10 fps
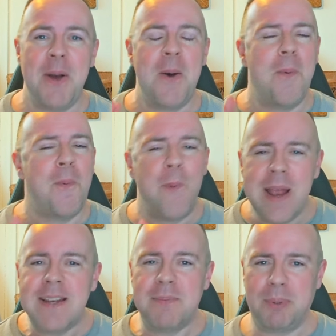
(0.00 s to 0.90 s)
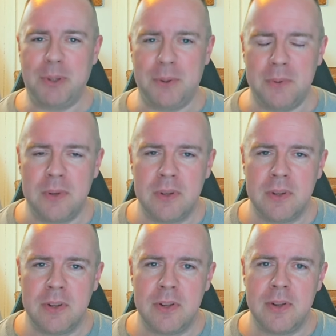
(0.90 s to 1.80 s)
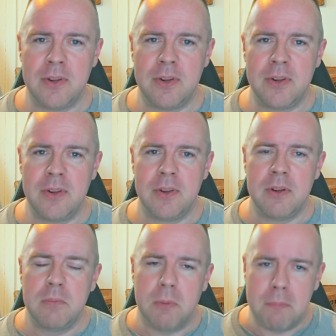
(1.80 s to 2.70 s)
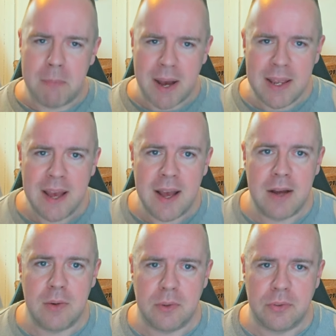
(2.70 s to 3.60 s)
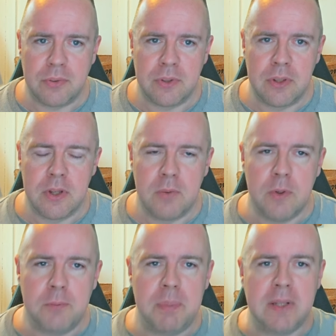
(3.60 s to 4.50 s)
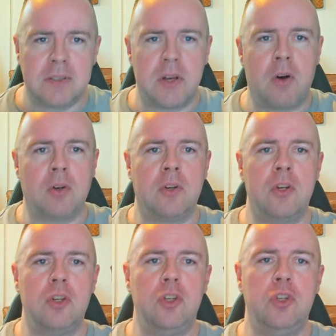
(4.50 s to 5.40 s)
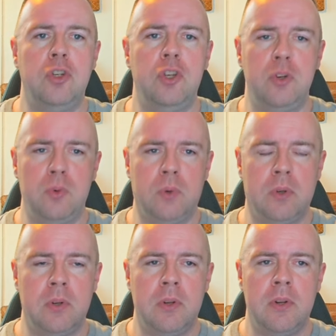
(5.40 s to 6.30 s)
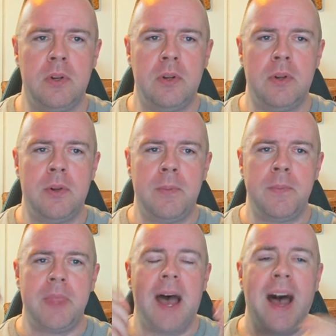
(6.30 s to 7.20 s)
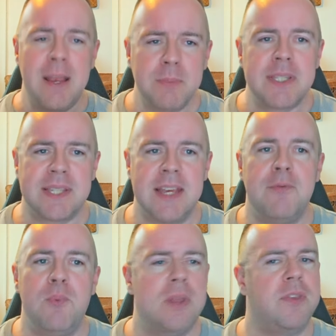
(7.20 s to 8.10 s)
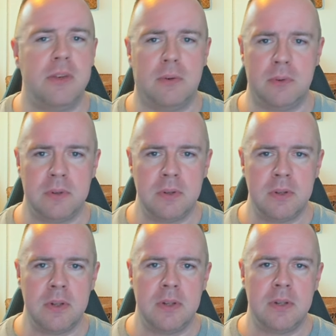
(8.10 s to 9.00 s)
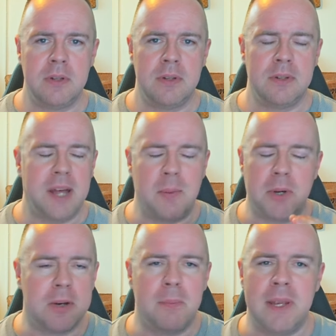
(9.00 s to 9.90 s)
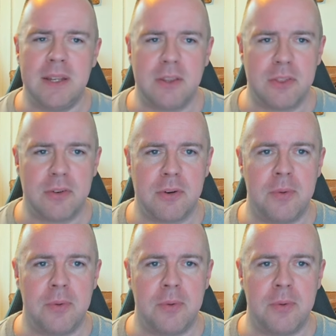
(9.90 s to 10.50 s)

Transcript: wind blew, but my house was built on you. I'm safe with you. I'm going to make it through."